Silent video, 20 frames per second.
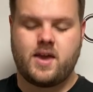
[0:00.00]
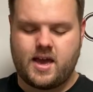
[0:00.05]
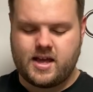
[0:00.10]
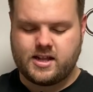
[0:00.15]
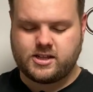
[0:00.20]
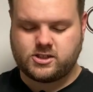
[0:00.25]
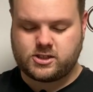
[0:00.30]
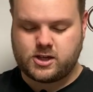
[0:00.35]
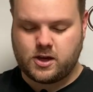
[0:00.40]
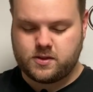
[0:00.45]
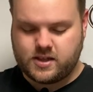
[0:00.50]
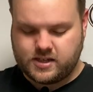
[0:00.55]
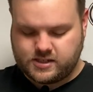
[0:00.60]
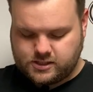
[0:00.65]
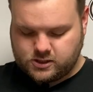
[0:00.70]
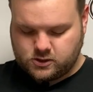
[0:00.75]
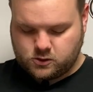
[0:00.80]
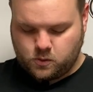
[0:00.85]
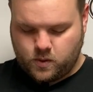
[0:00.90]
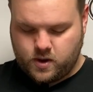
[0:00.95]
And so
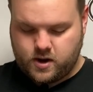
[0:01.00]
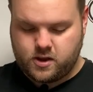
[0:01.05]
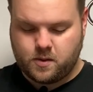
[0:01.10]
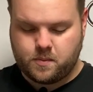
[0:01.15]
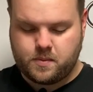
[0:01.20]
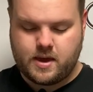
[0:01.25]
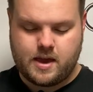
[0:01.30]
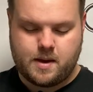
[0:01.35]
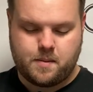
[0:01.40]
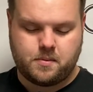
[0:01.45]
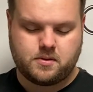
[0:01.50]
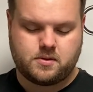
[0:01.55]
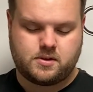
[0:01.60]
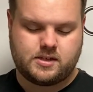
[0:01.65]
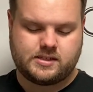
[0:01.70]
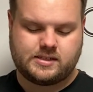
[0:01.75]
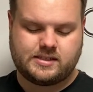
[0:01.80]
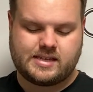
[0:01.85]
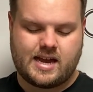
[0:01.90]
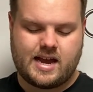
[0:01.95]
this is where you'll be able
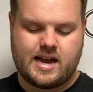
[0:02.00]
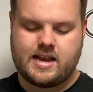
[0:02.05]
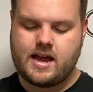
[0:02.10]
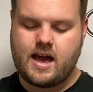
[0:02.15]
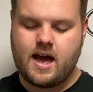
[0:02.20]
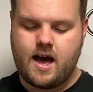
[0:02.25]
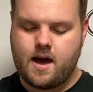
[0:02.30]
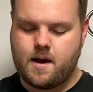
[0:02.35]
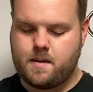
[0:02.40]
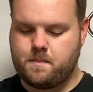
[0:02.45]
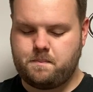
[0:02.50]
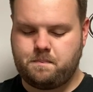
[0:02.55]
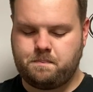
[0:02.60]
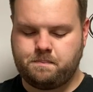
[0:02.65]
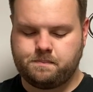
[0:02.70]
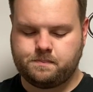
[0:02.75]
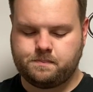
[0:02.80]
to sign up.